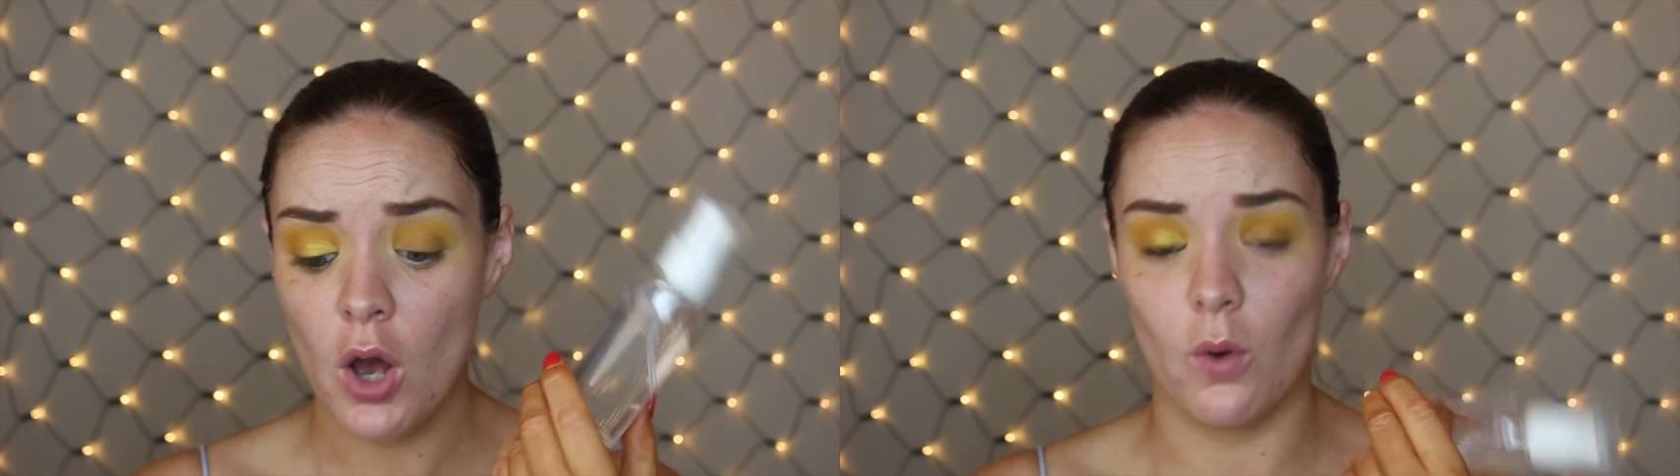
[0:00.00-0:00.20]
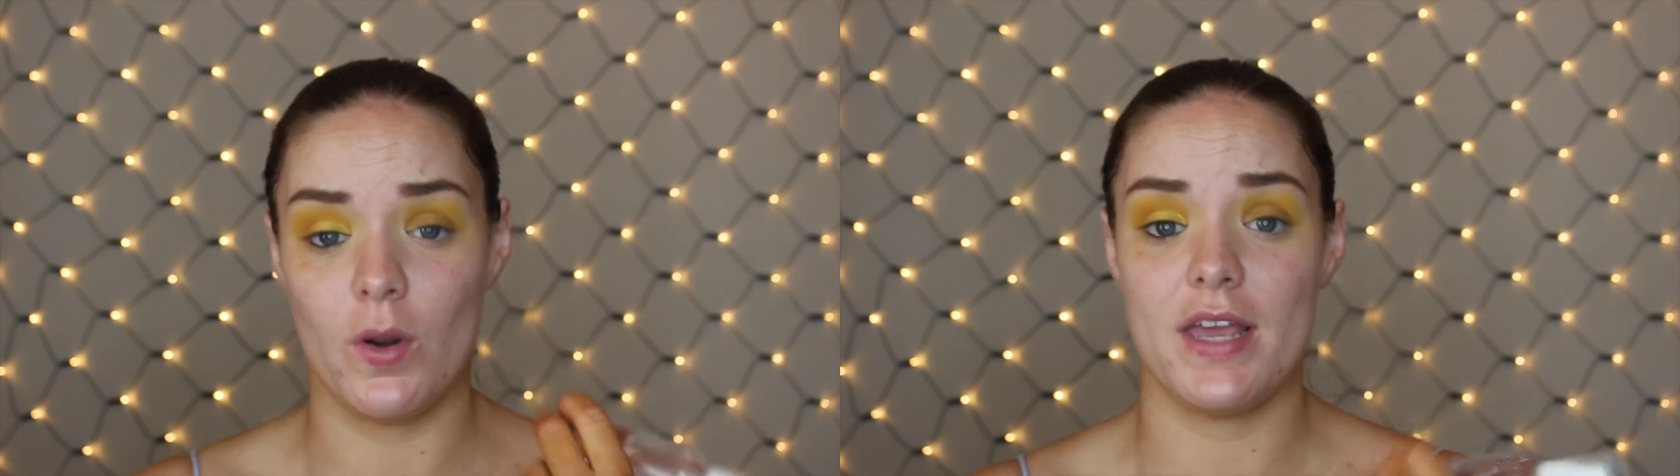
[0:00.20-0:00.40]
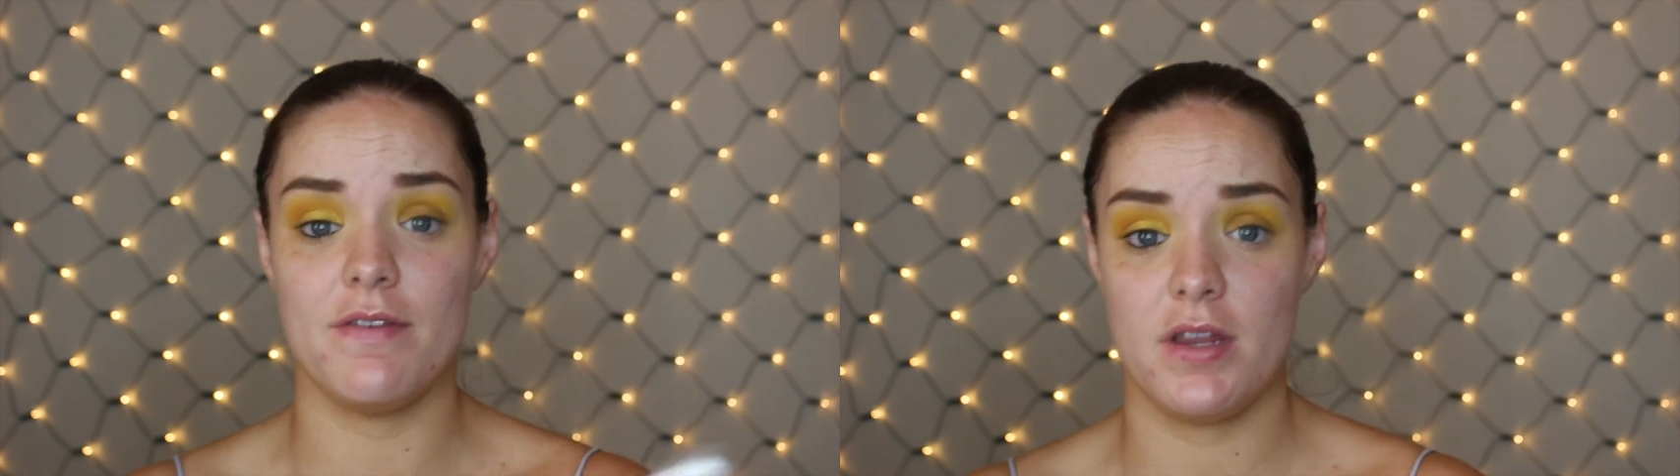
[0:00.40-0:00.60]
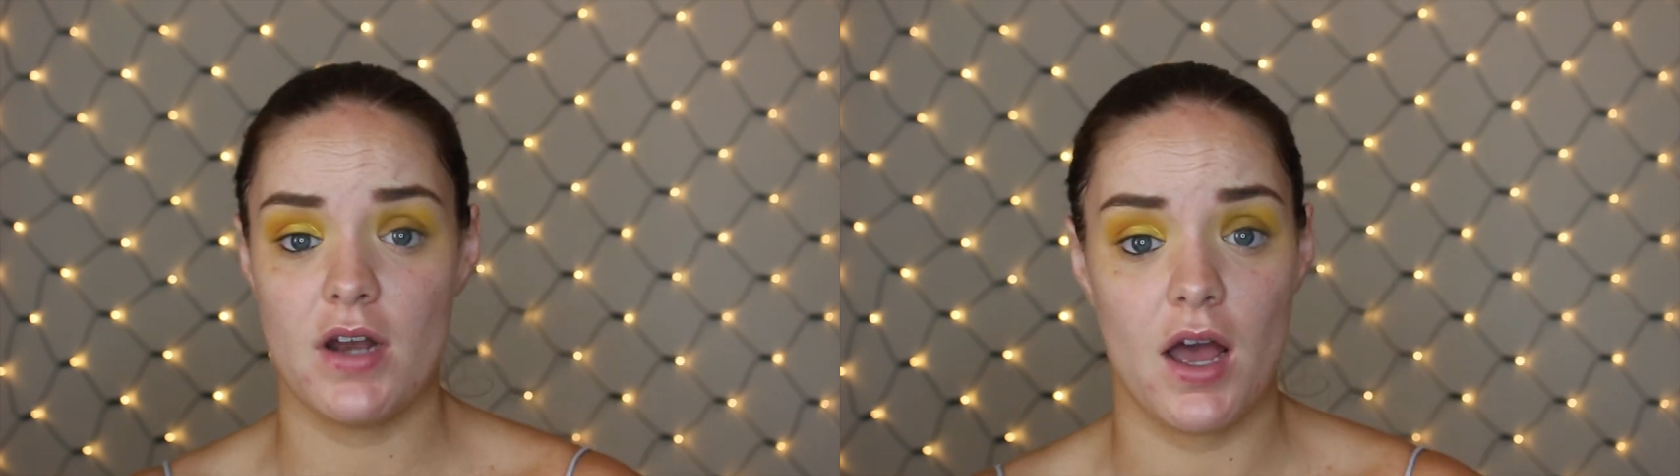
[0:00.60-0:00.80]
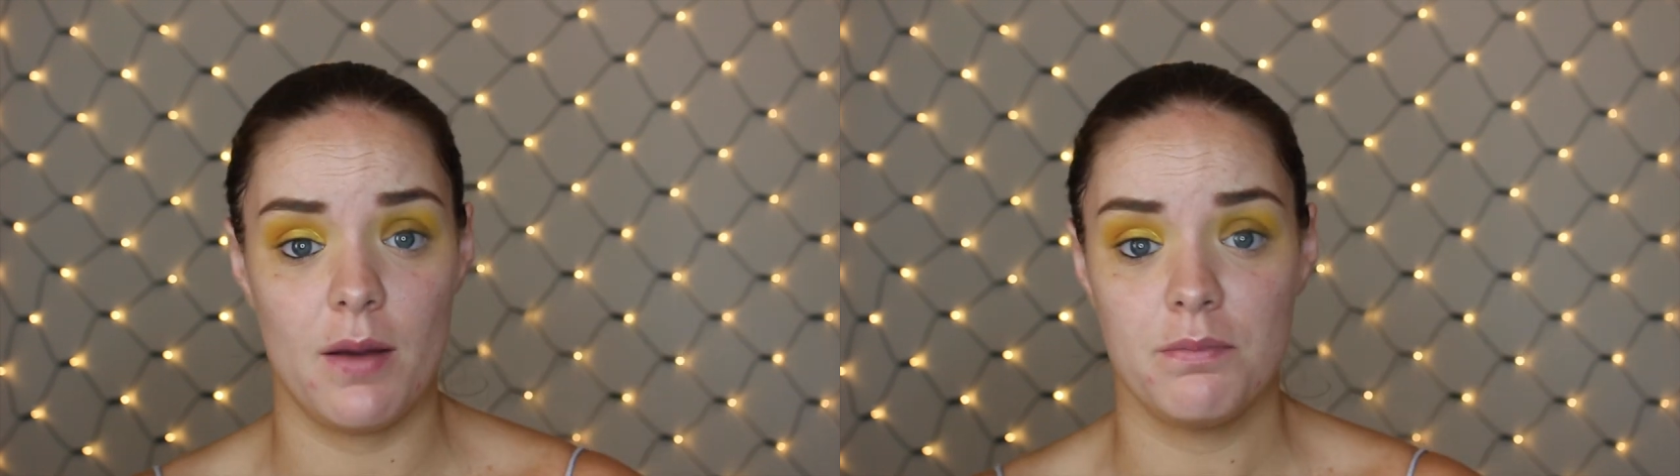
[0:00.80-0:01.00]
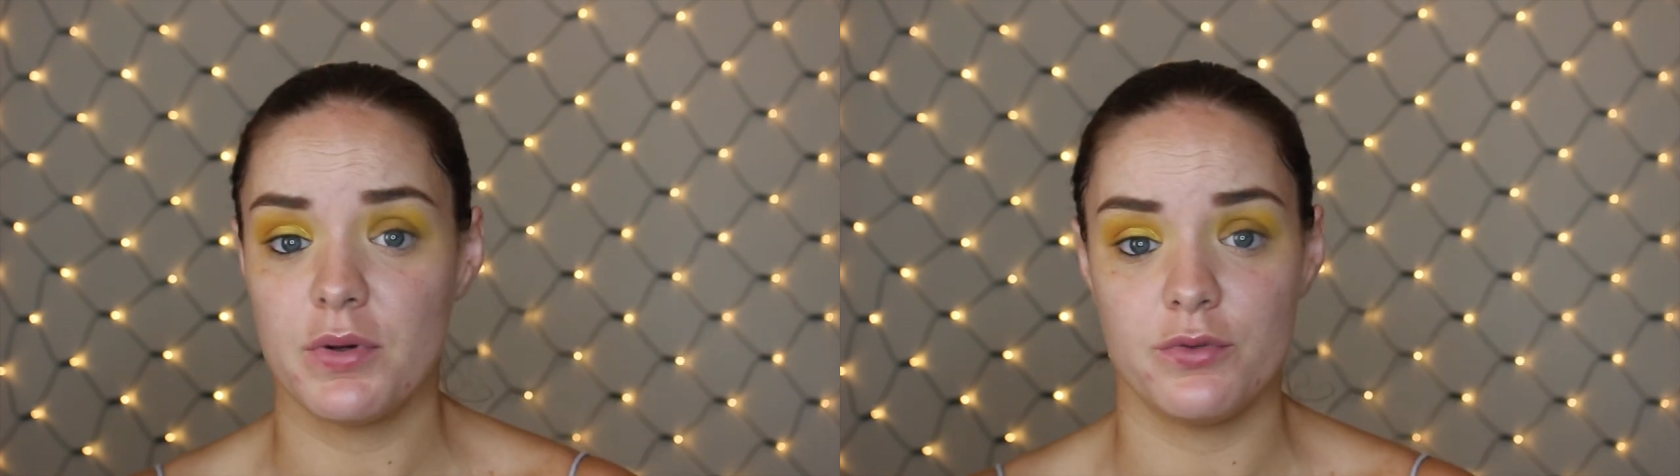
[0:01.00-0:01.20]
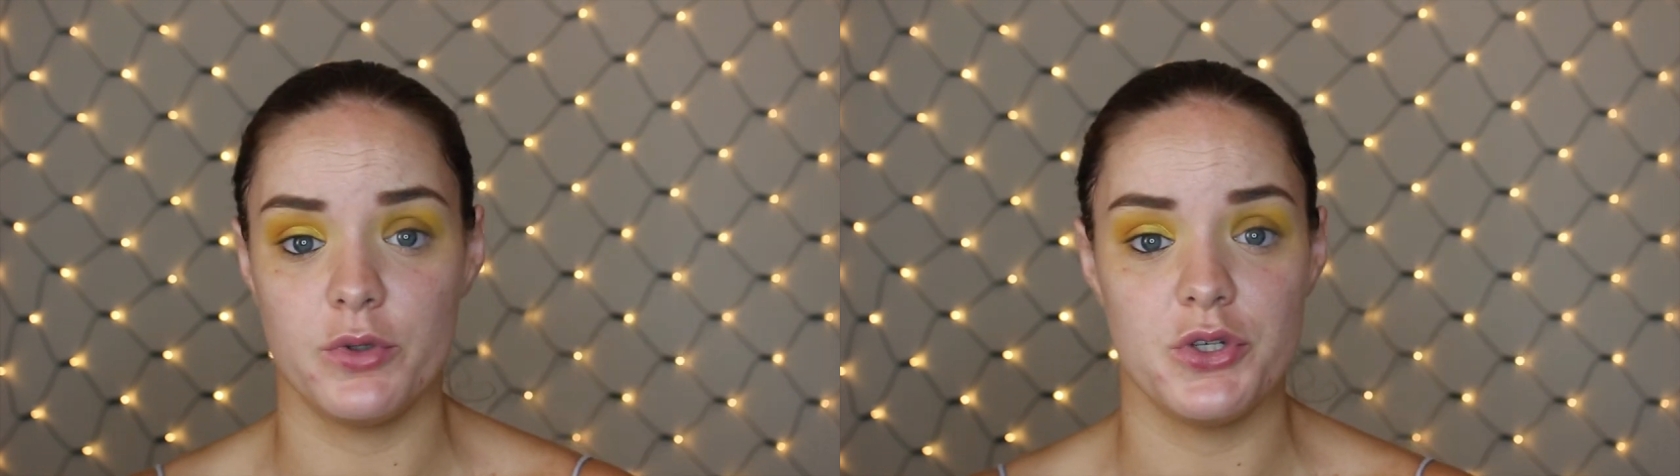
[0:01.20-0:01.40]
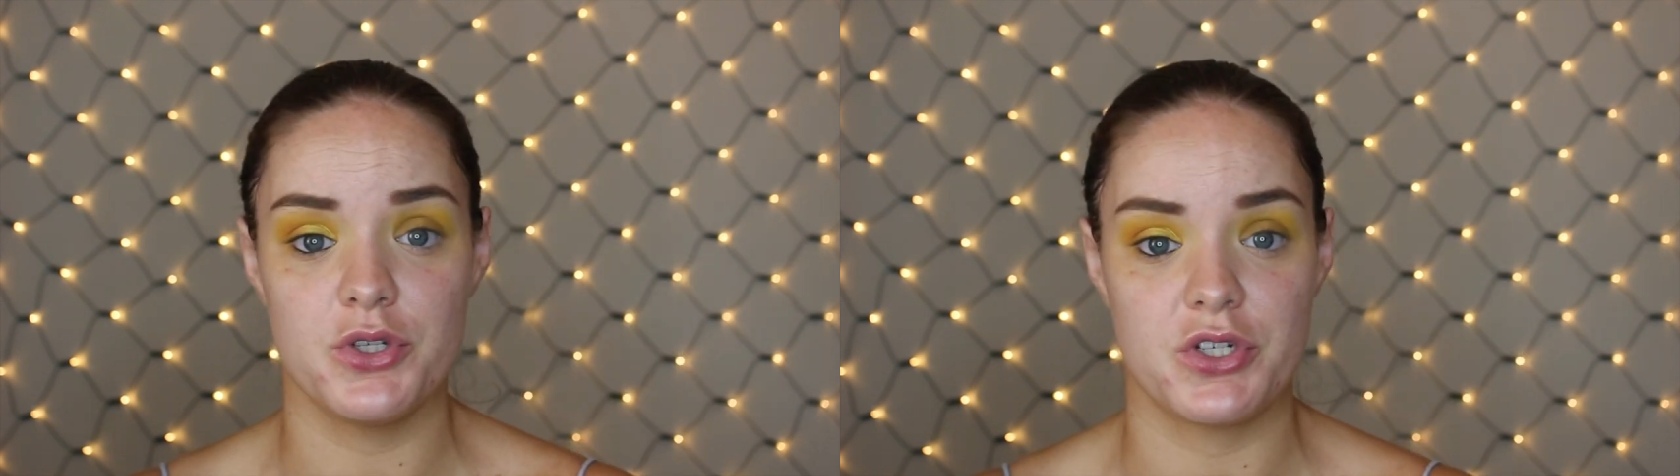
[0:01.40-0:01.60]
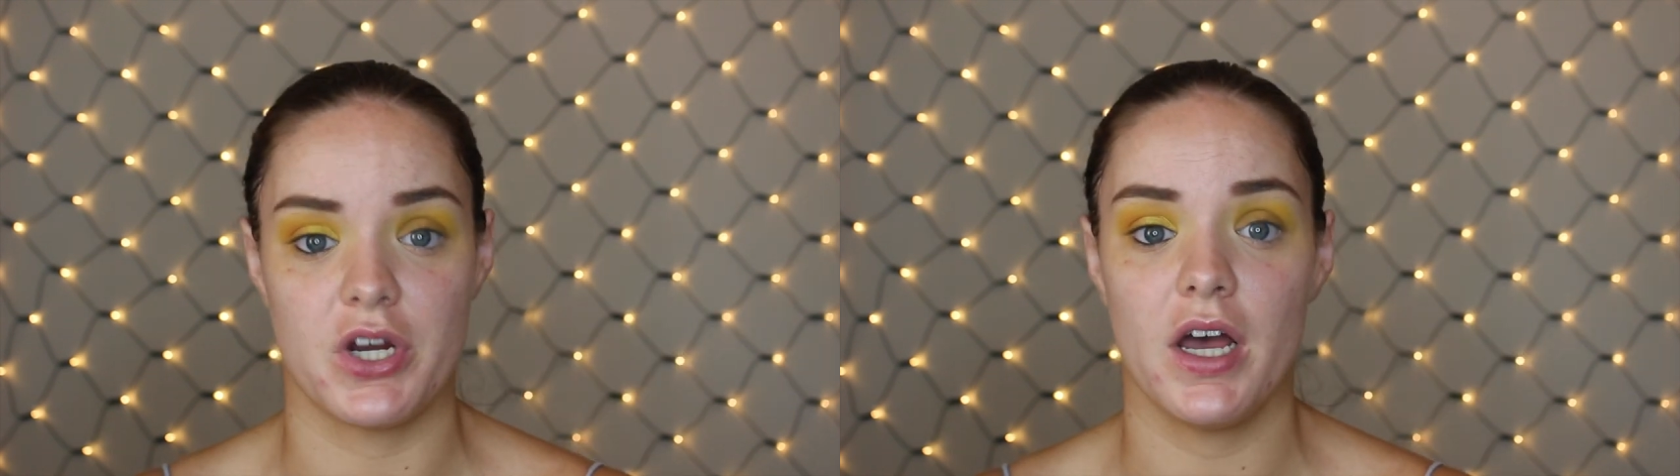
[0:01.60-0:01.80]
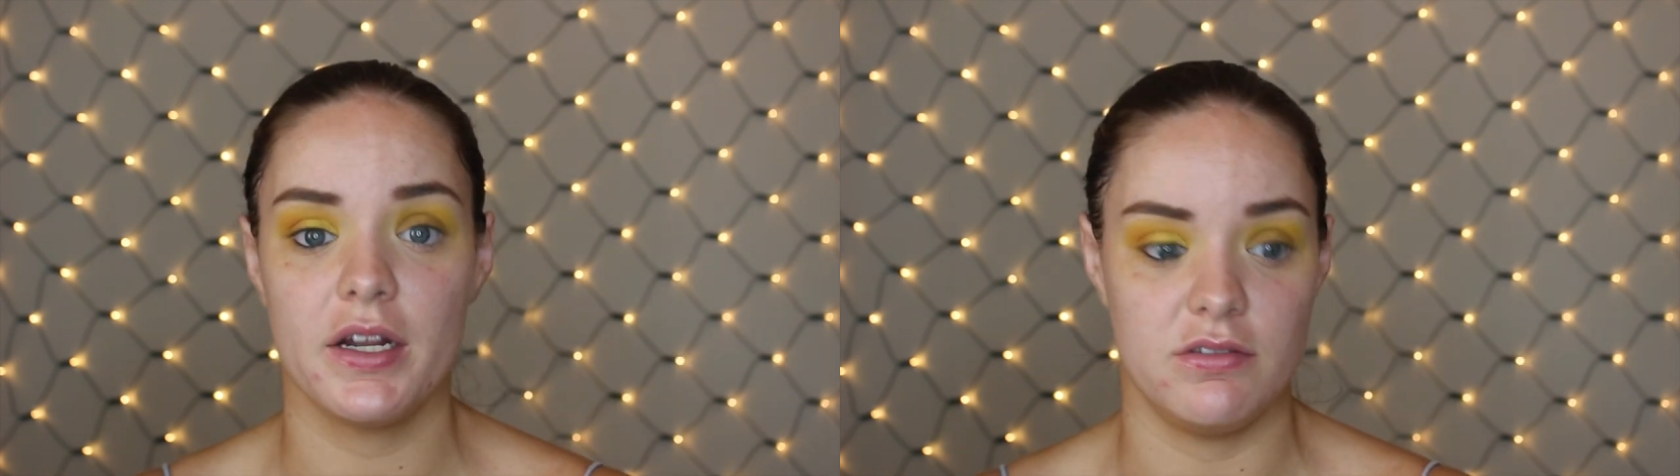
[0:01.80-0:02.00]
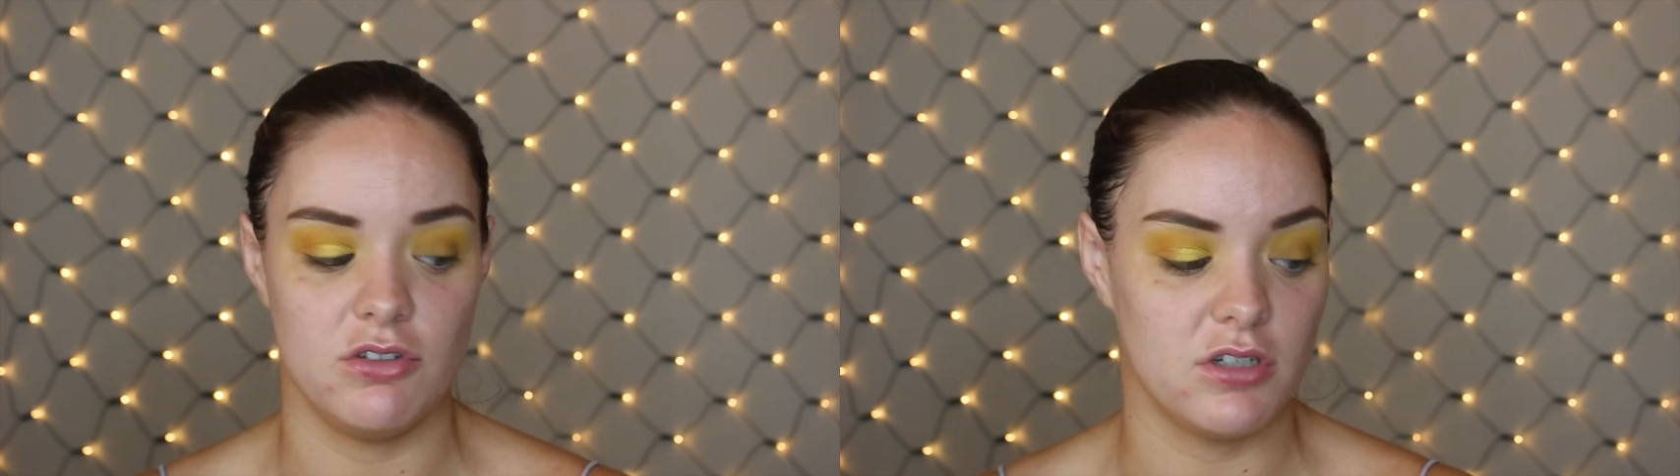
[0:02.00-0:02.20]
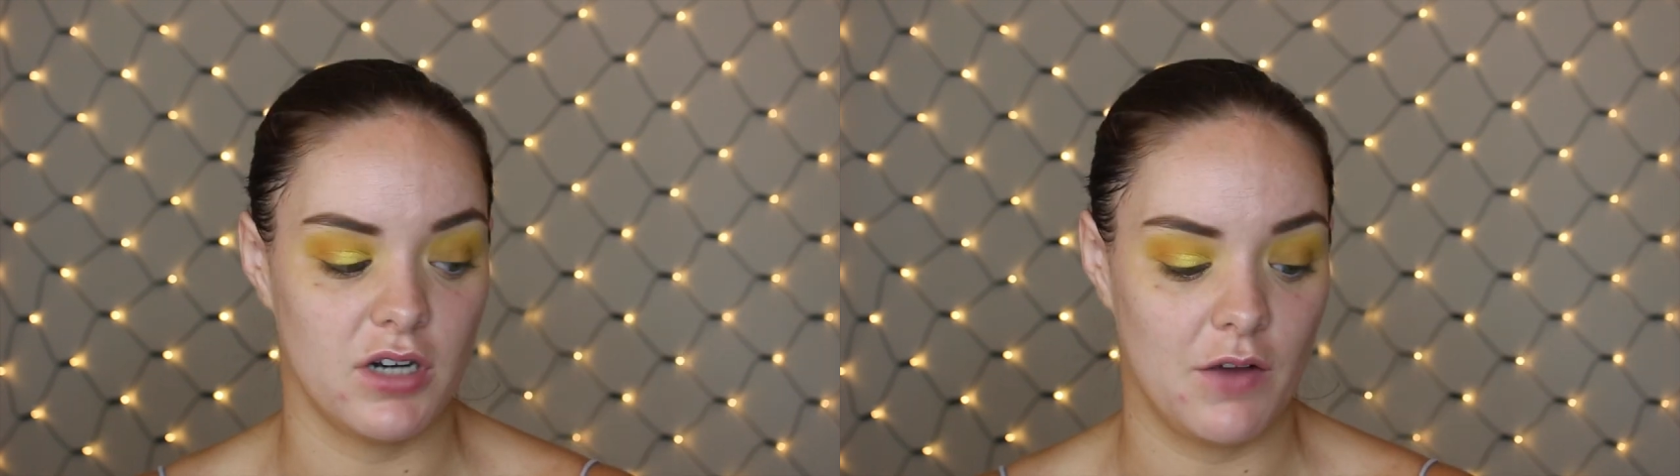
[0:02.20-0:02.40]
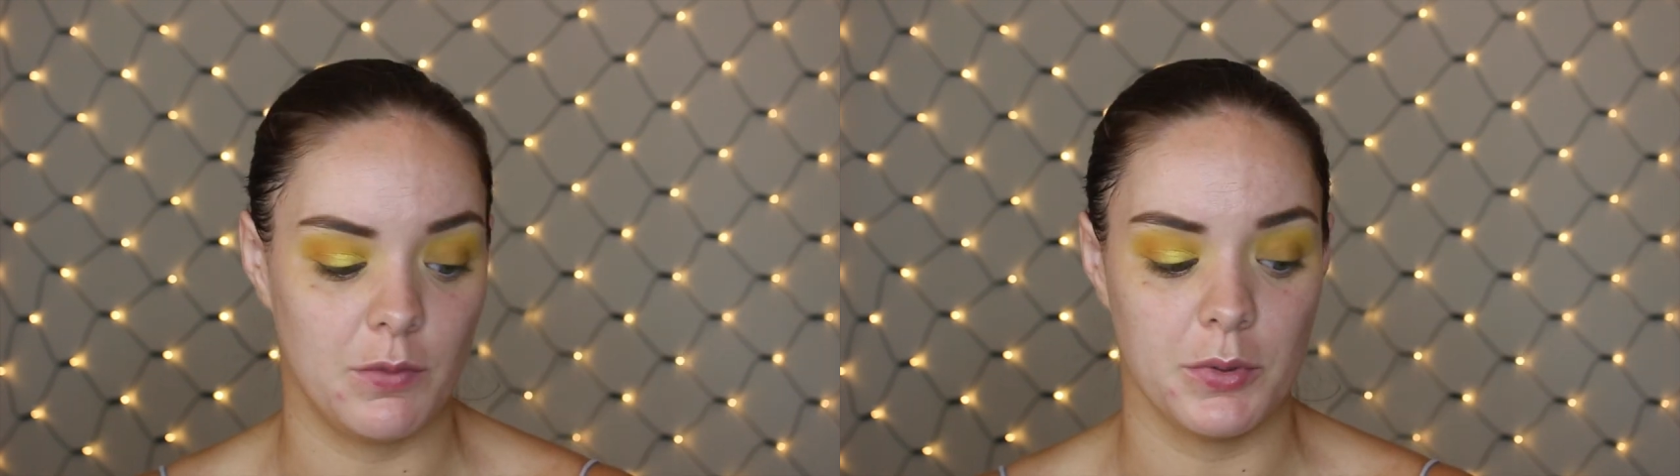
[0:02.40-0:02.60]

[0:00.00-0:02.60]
or even before you start and you don't have